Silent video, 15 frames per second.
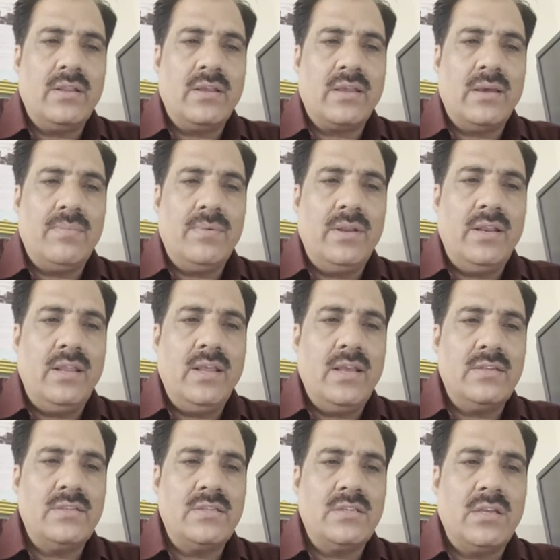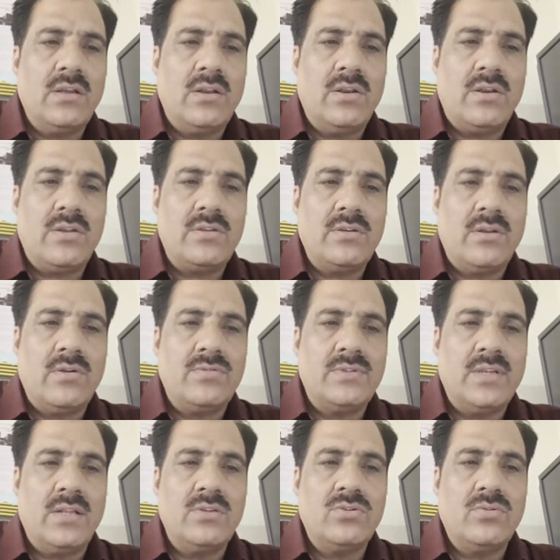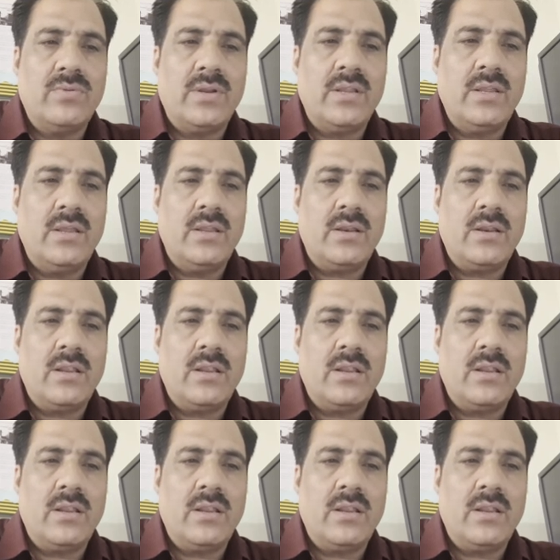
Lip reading: The capillary has a single layer of cells over here.